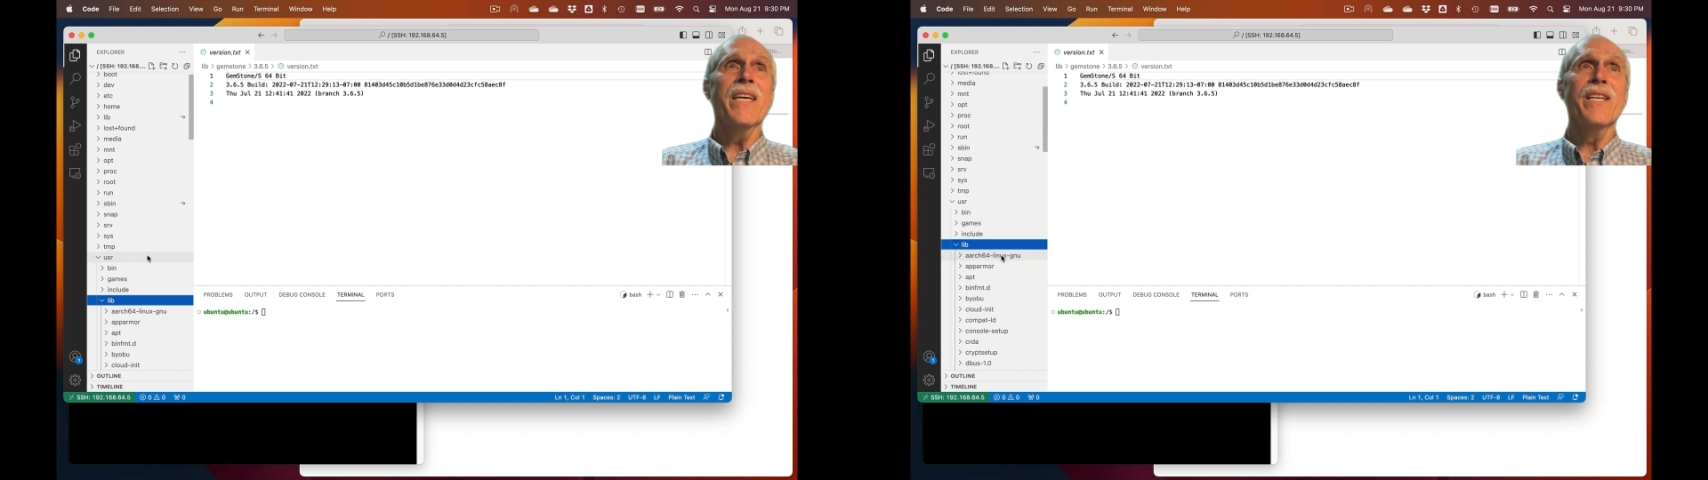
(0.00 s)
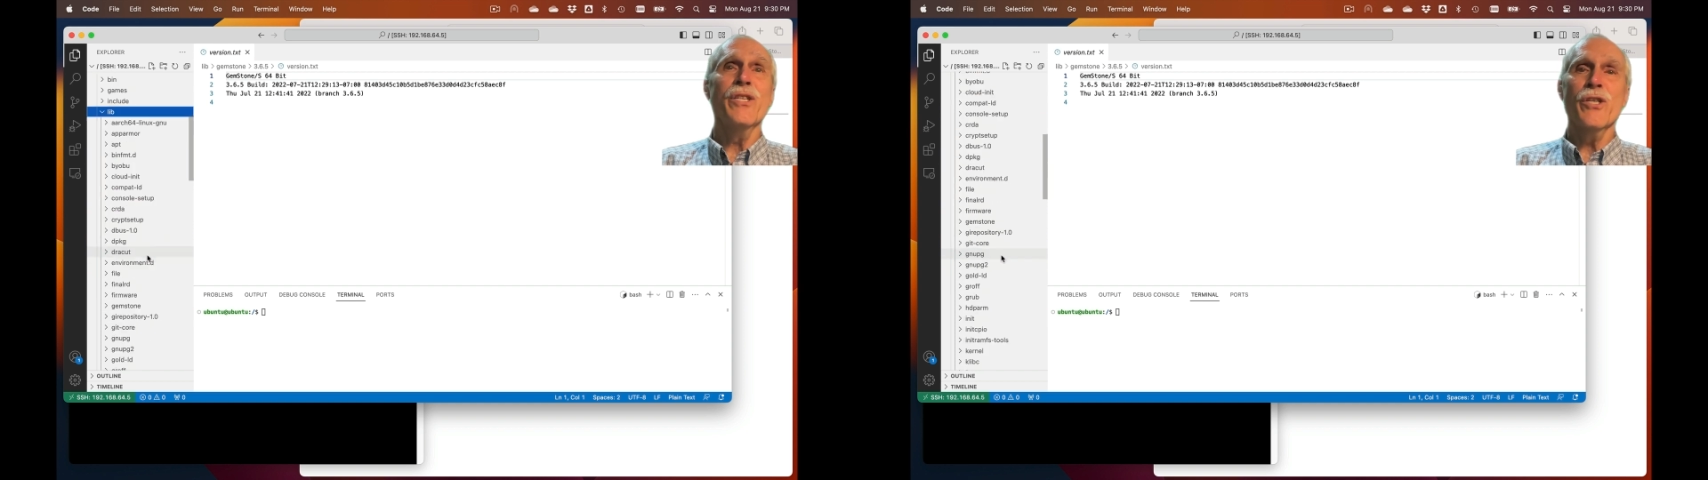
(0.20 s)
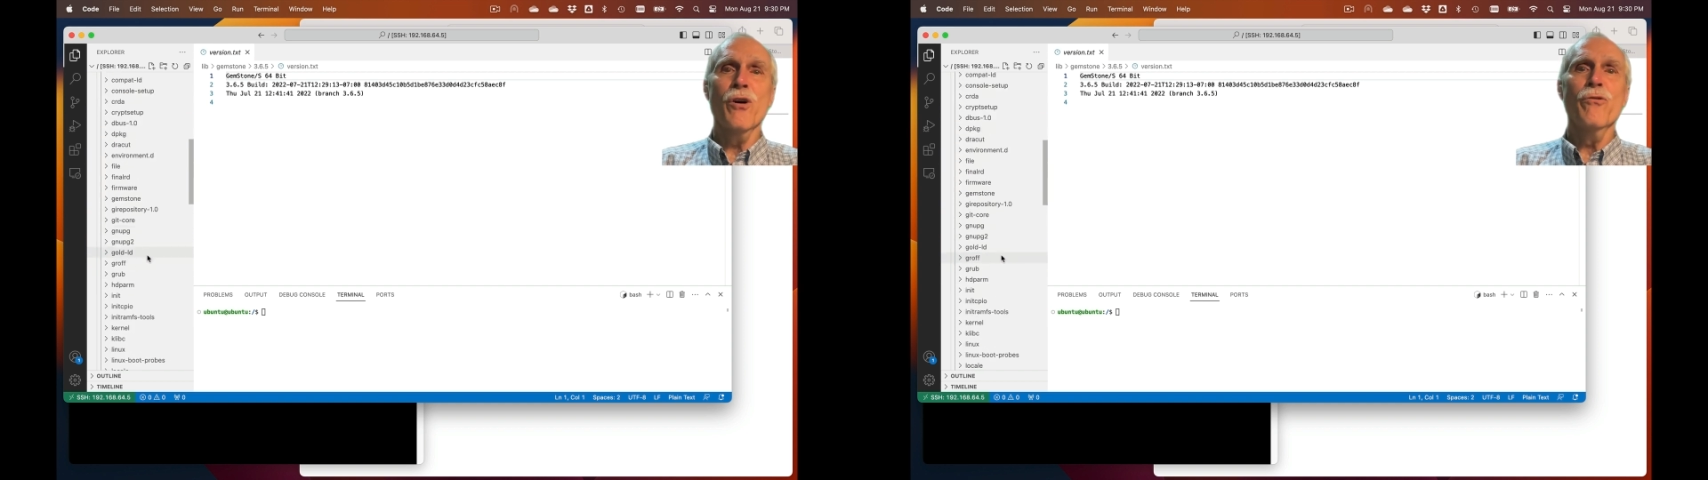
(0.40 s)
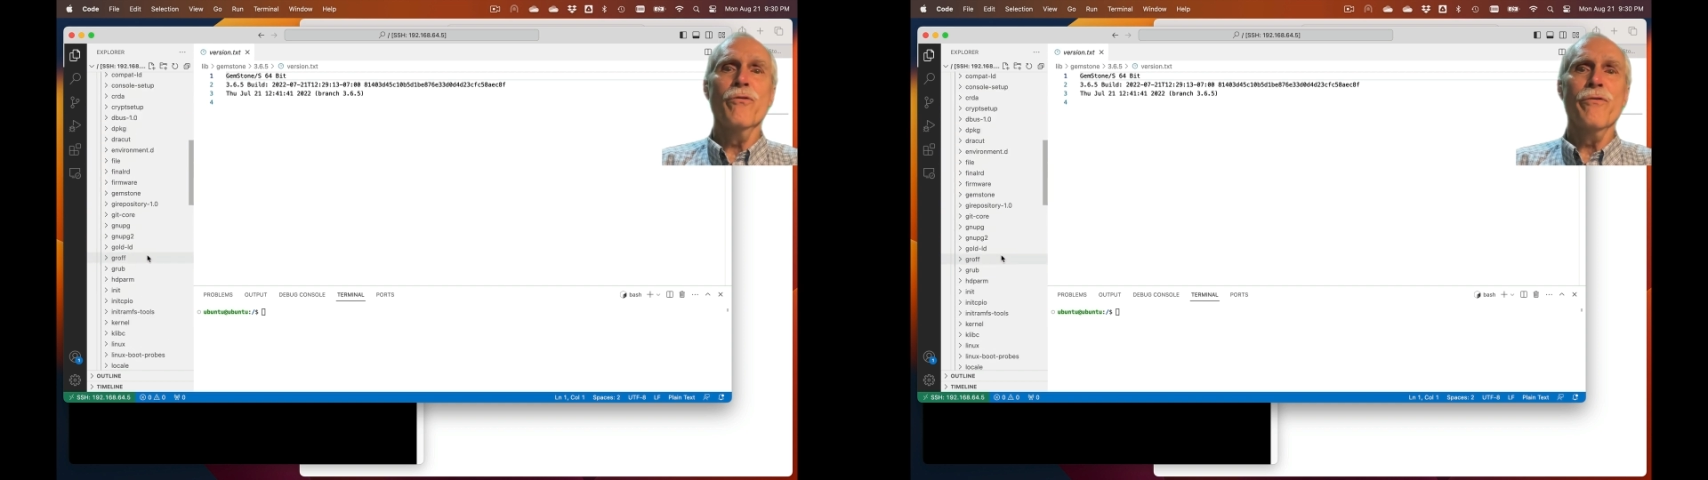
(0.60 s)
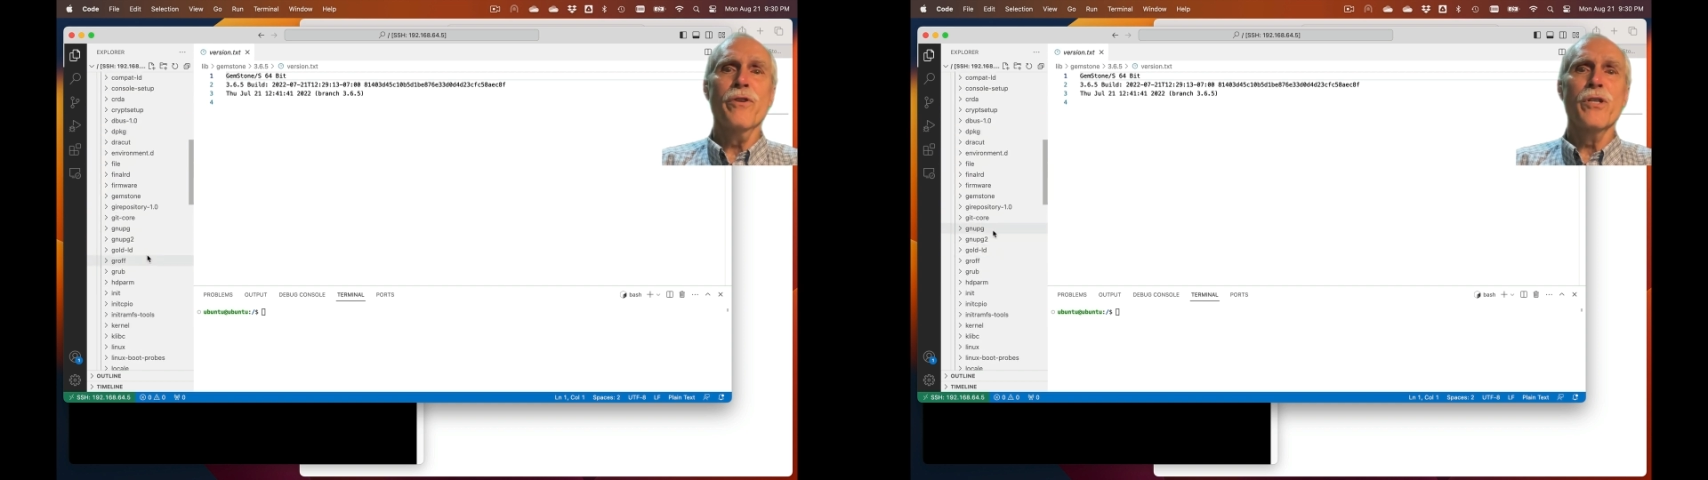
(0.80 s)
in its
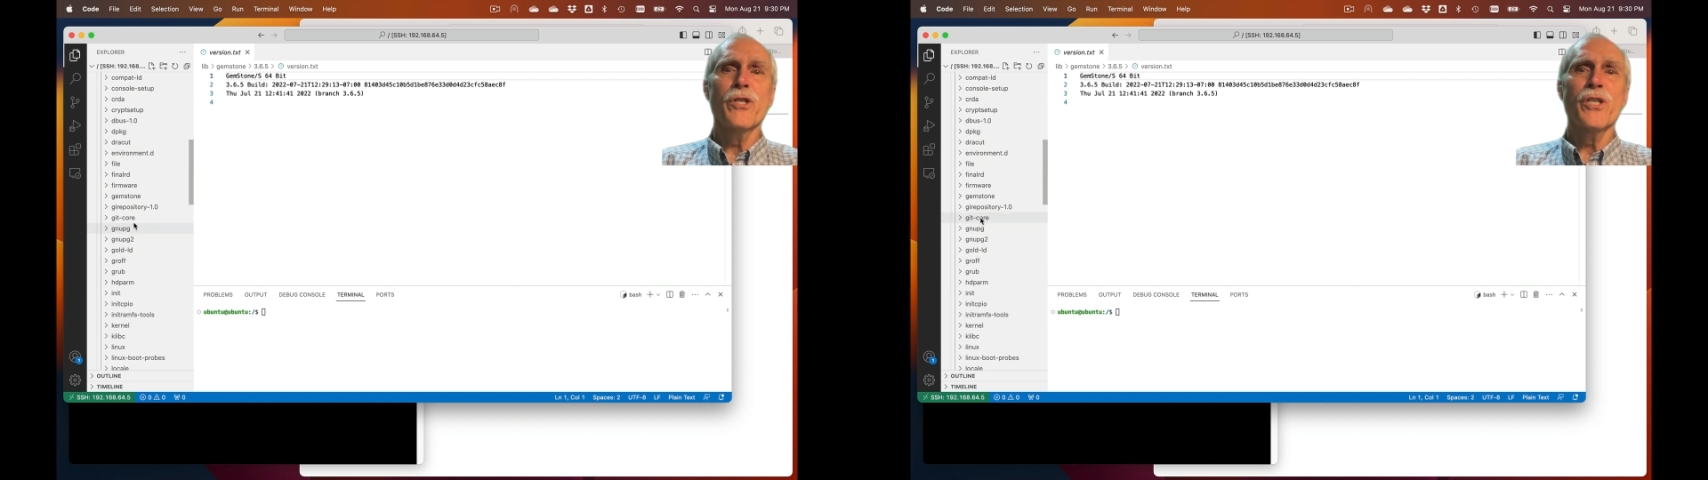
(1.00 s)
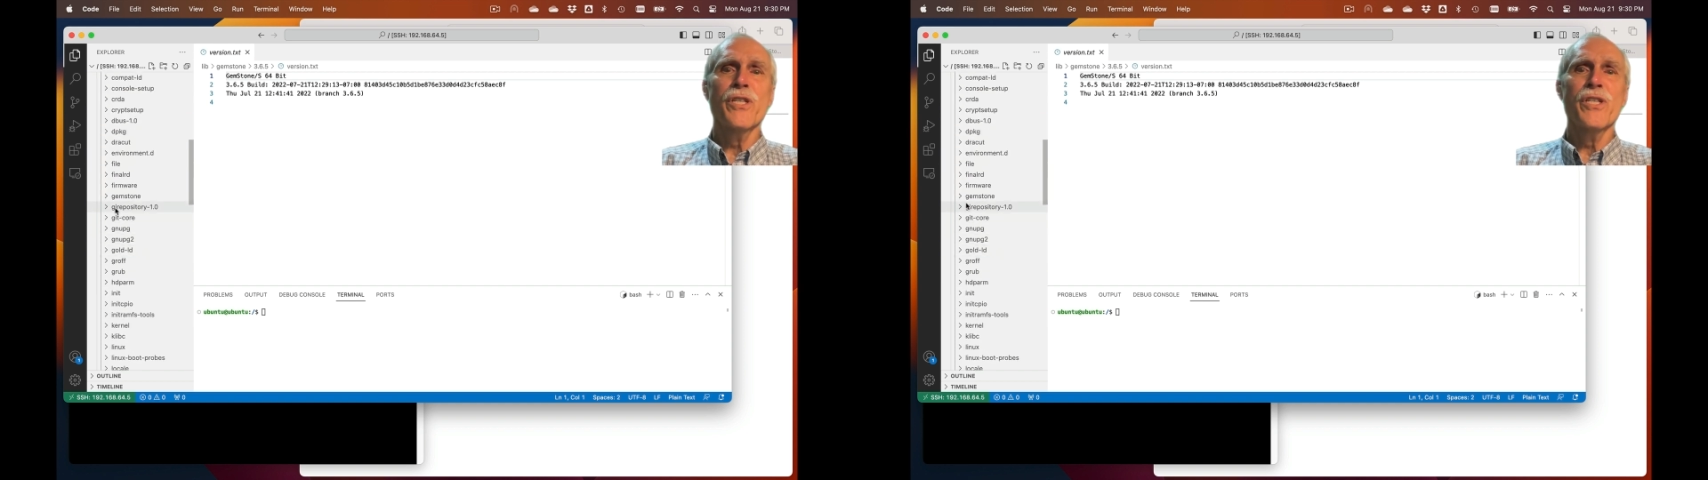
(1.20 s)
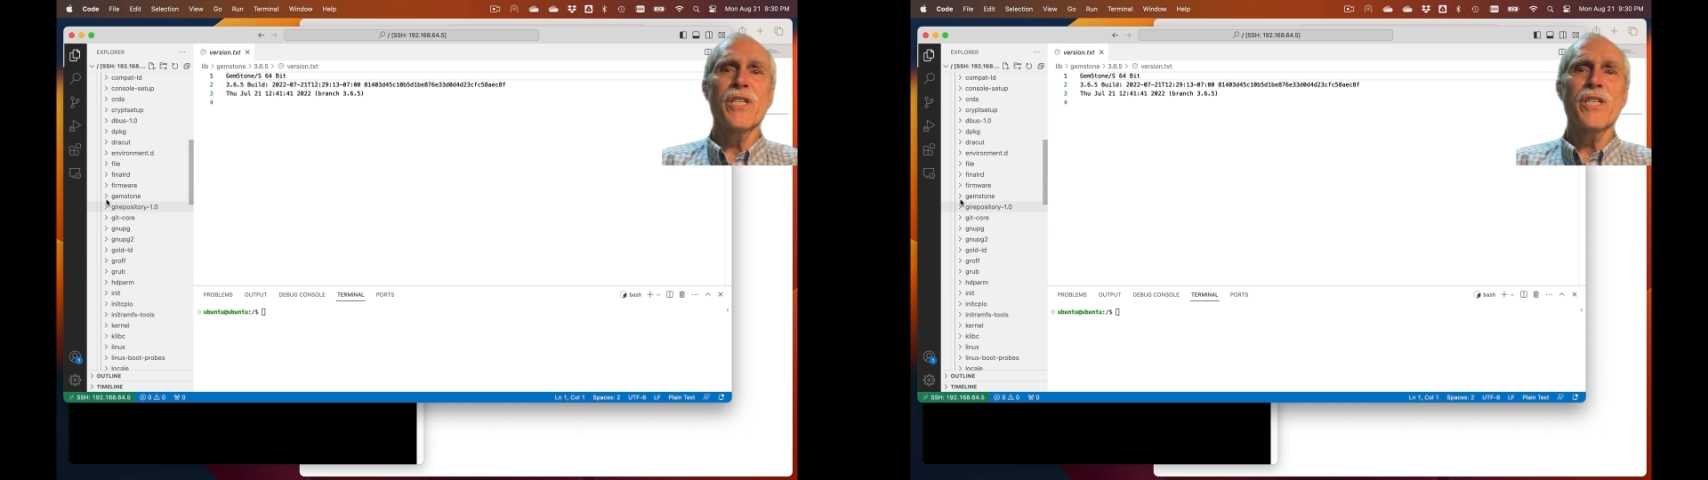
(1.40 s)
own version